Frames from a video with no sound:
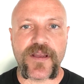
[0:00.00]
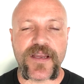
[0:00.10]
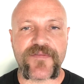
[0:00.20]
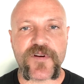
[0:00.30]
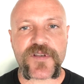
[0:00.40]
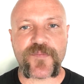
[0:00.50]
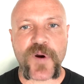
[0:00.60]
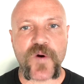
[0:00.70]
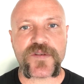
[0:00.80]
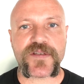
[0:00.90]
If you're
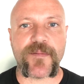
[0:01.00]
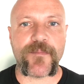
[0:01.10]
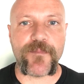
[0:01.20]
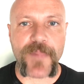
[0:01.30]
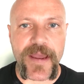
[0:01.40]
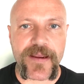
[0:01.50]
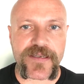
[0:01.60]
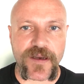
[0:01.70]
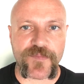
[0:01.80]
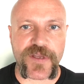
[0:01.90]
supposed to make
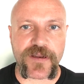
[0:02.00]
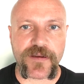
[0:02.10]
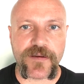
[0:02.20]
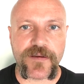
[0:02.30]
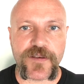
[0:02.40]
something,